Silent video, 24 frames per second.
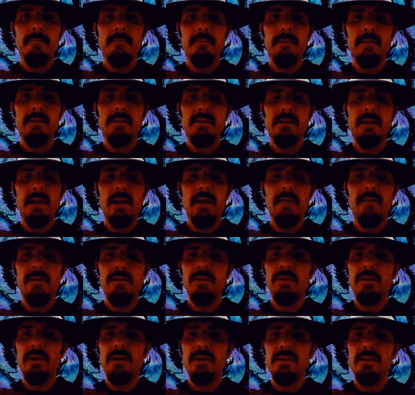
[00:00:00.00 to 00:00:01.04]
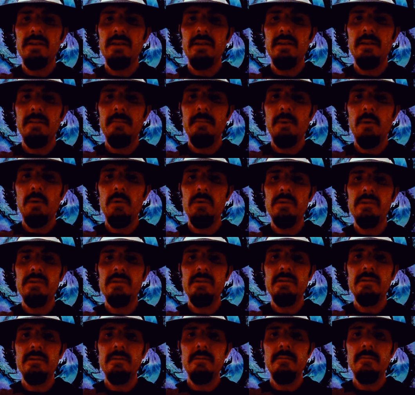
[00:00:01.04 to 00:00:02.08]
it's kind of interesting that Bose
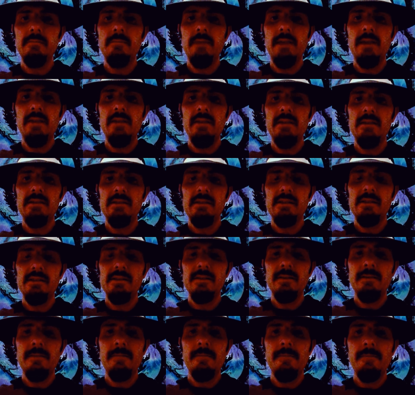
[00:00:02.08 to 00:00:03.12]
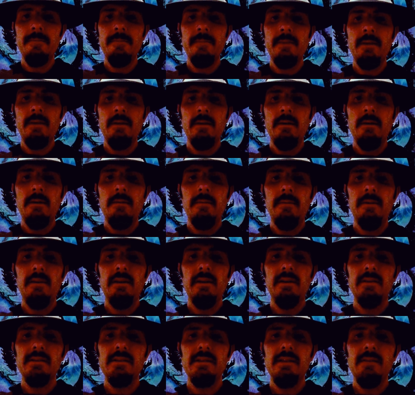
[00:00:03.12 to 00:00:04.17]
made this system,
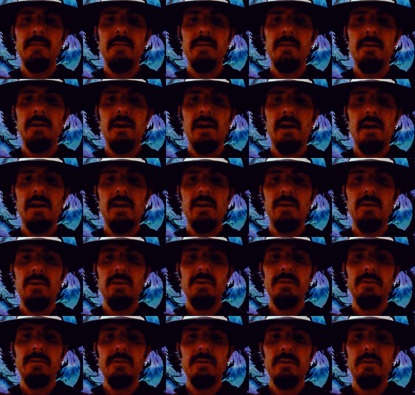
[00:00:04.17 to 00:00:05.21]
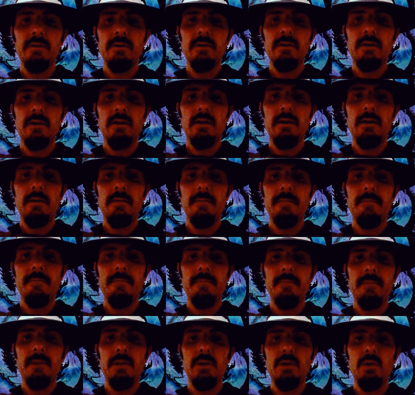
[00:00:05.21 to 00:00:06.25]
because they've been talking to us for
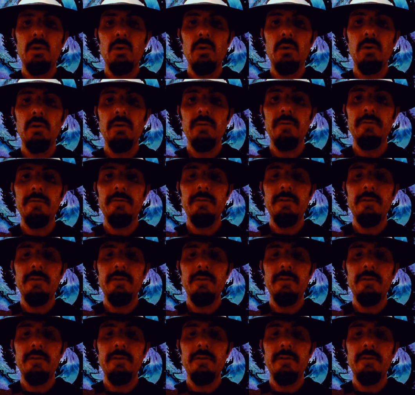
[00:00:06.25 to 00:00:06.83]
a total of